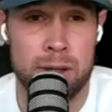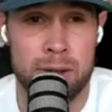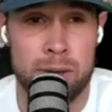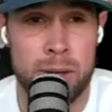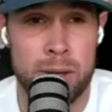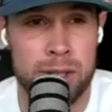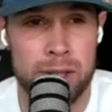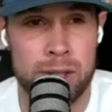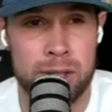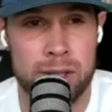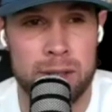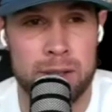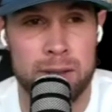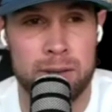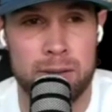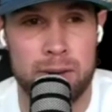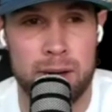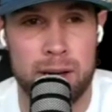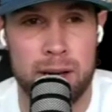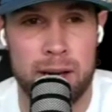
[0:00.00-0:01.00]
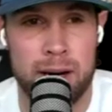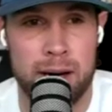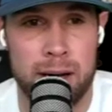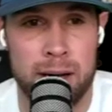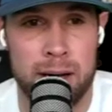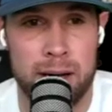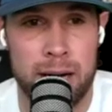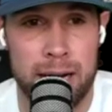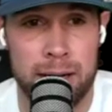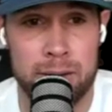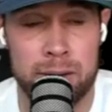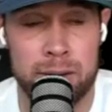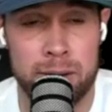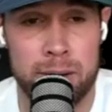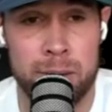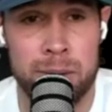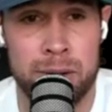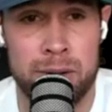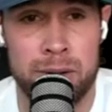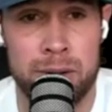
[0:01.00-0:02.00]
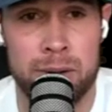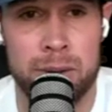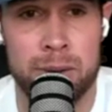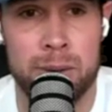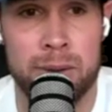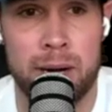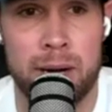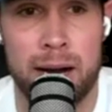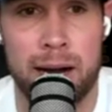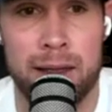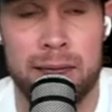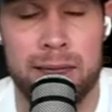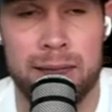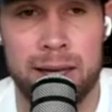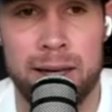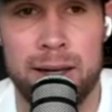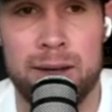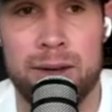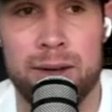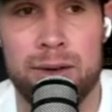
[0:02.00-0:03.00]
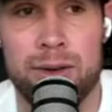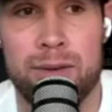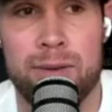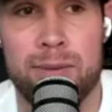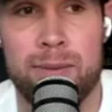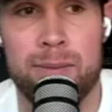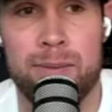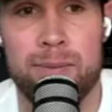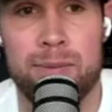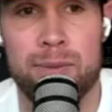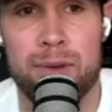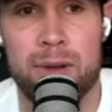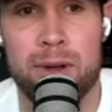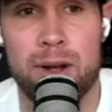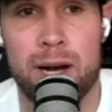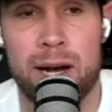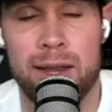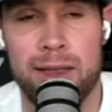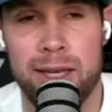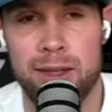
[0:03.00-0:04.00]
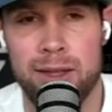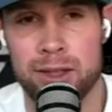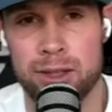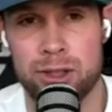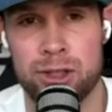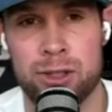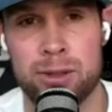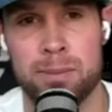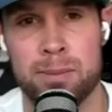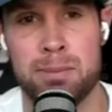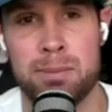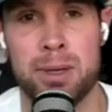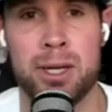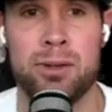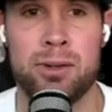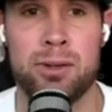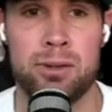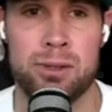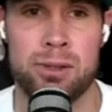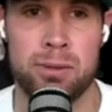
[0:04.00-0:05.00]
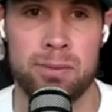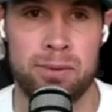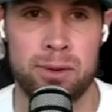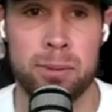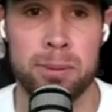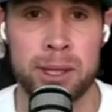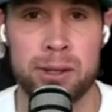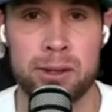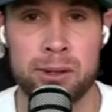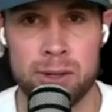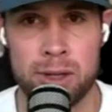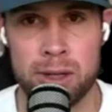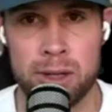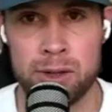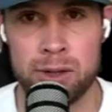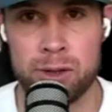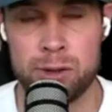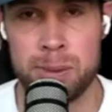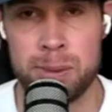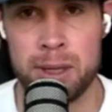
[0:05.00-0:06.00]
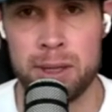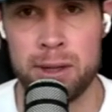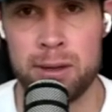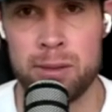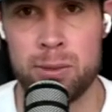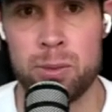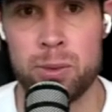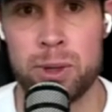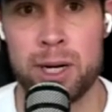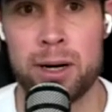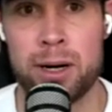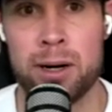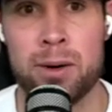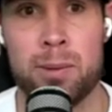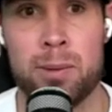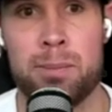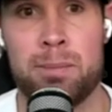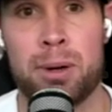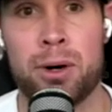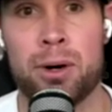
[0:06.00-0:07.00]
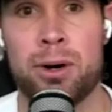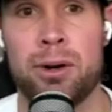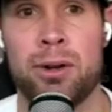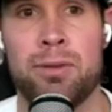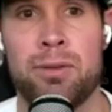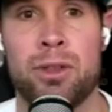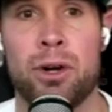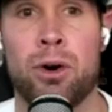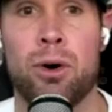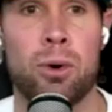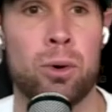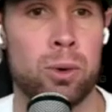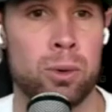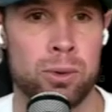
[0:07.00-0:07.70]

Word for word: question, and I, I agree with you. I think I think there's some some Phil Mickelson and Spieth where part of the mm. whole